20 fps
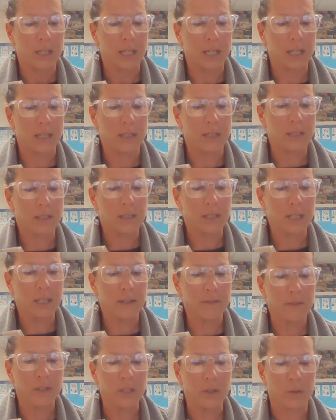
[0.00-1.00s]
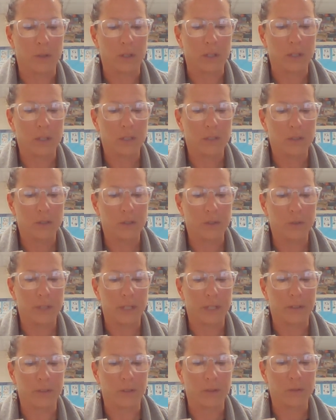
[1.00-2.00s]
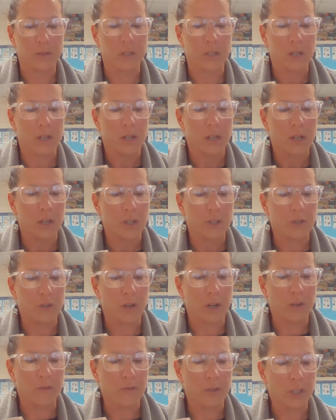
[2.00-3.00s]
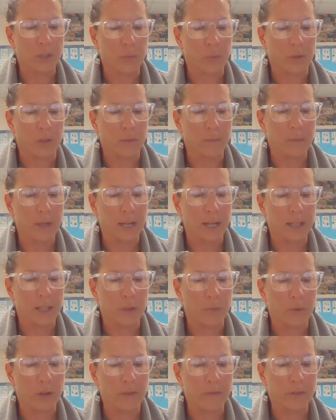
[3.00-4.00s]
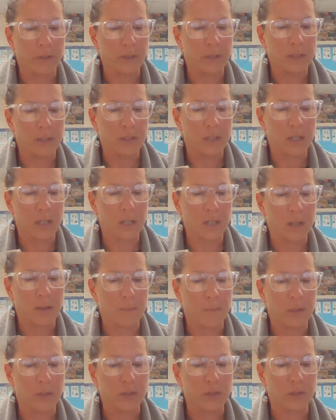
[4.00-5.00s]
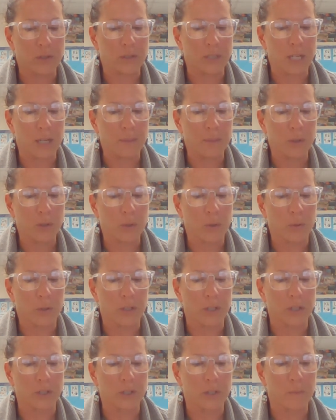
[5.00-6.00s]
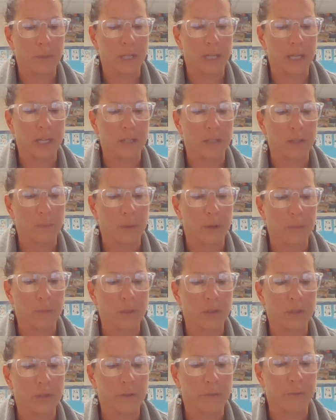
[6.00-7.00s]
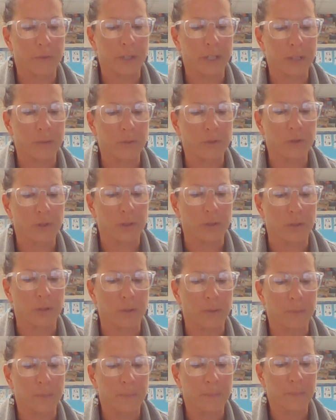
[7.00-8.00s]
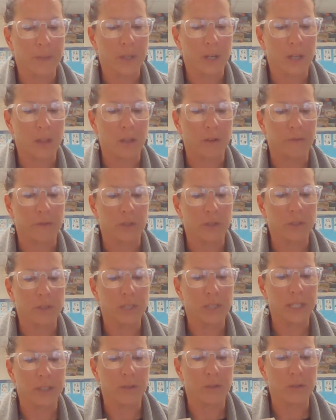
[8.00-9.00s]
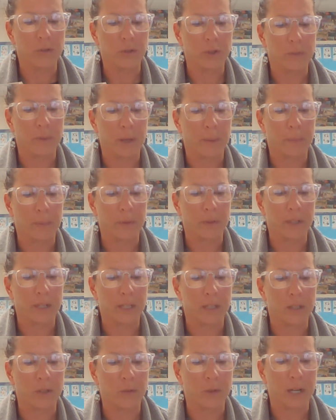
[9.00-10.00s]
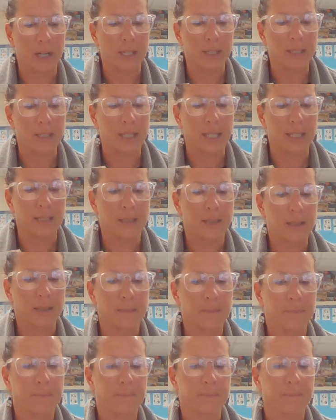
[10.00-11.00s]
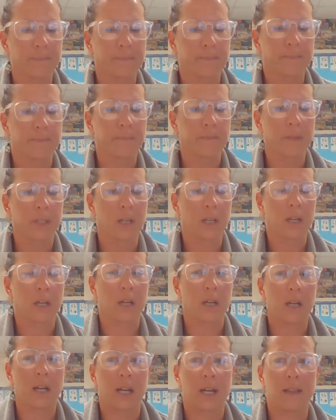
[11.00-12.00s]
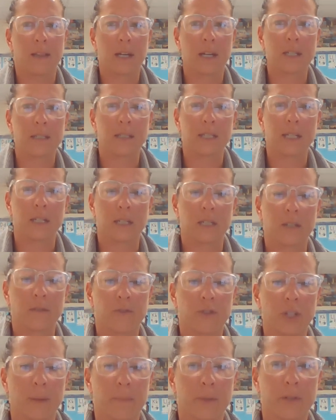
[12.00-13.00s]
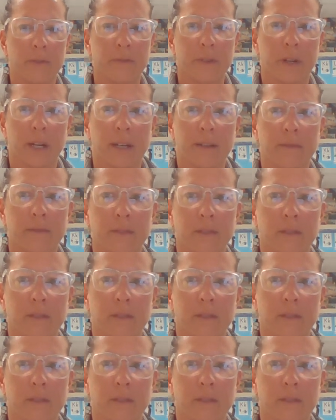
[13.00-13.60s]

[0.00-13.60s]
In the city of New York, two Negroes, John Russwurm and the Reverend Mr. Samuel Cornish began to publish Freedom's Journal, the first Negro newspaper in the United States. And that is the end of chapter 5.